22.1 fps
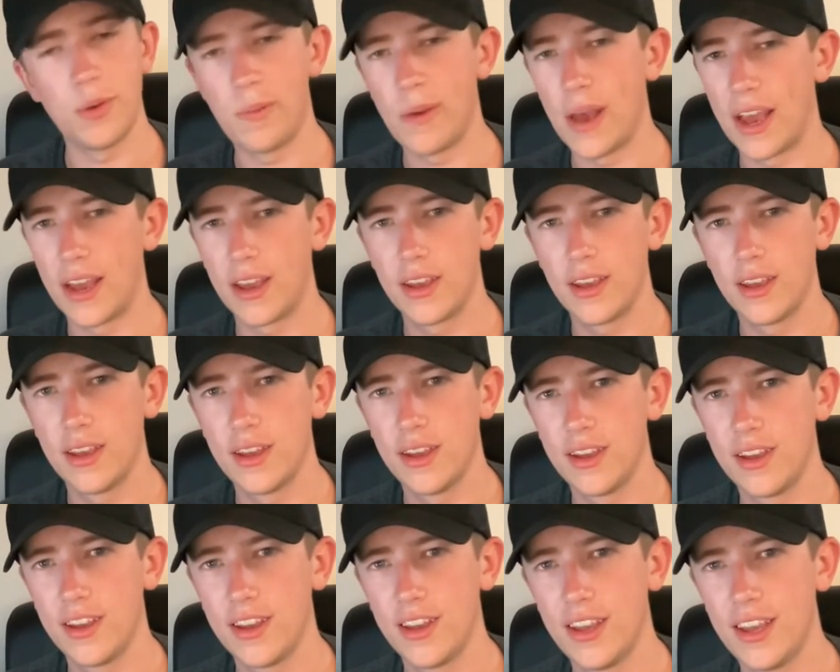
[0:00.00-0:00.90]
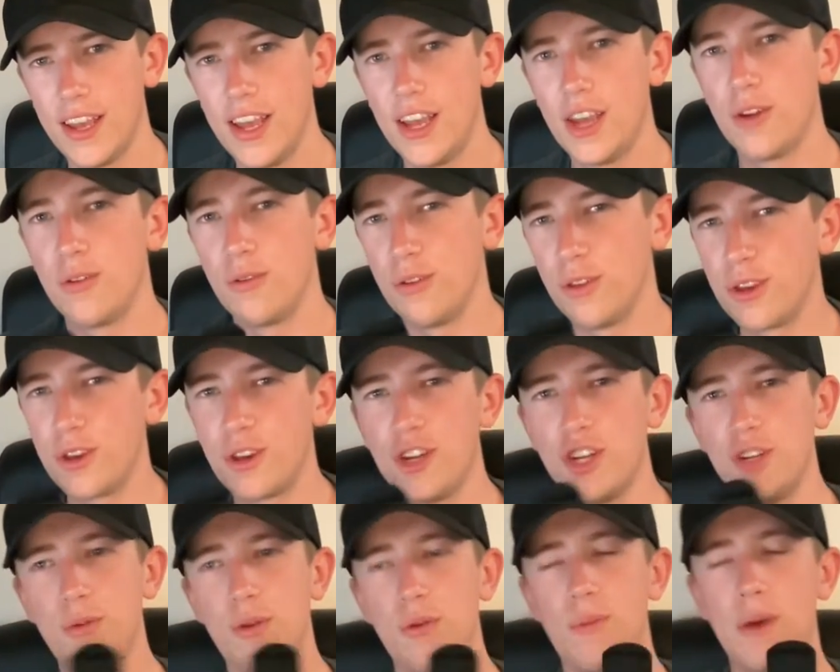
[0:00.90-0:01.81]
back. Really good
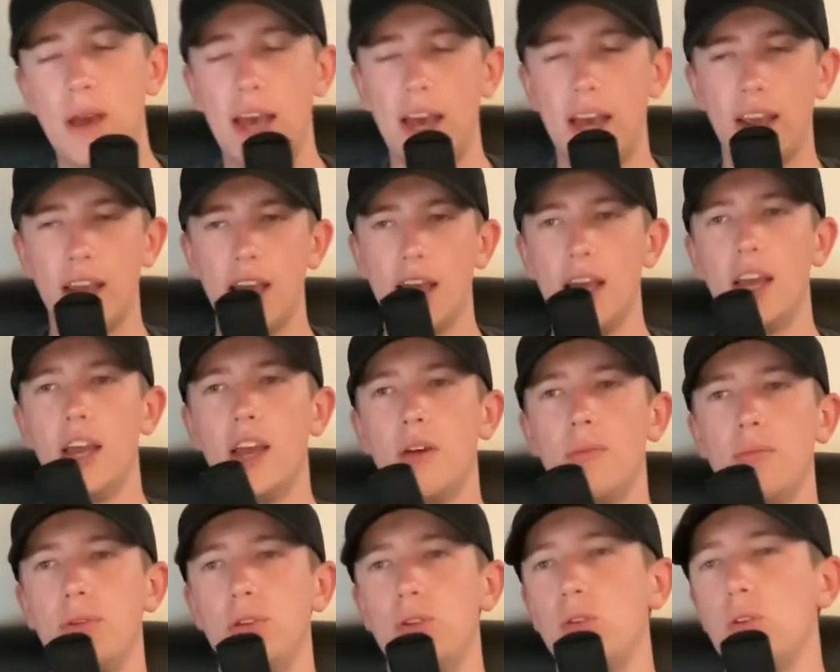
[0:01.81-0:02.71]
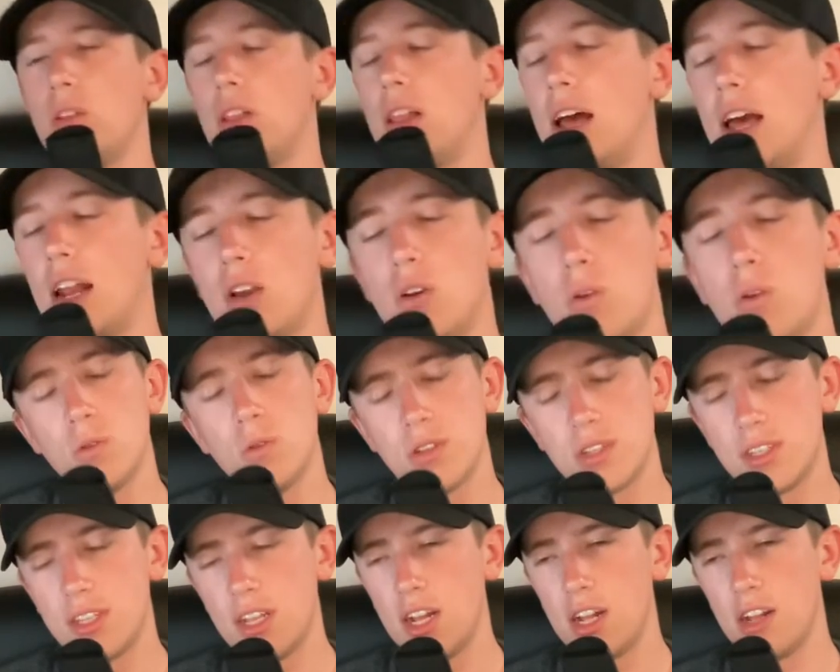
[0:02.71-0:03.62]
to be back. I'm going to do a lot of
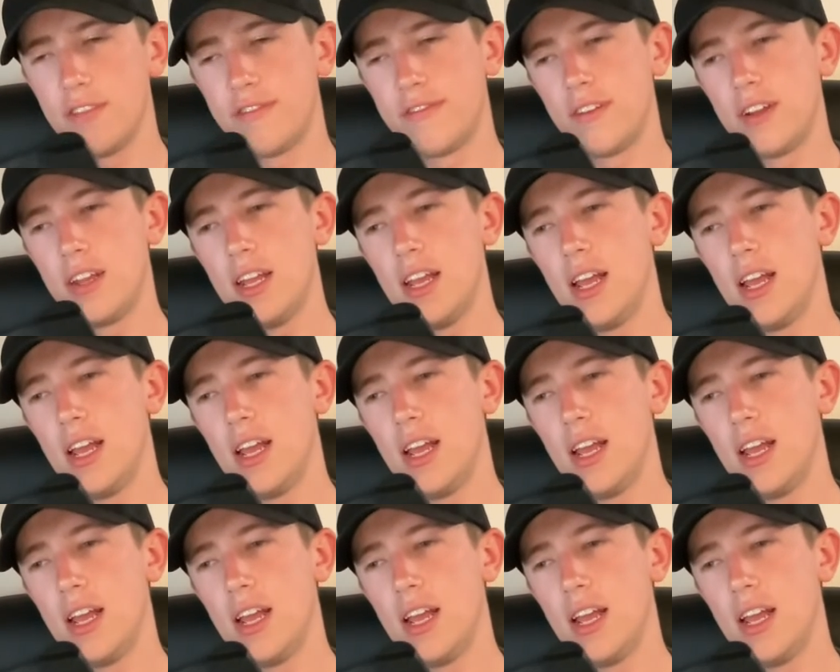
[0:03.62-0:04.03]
stuff.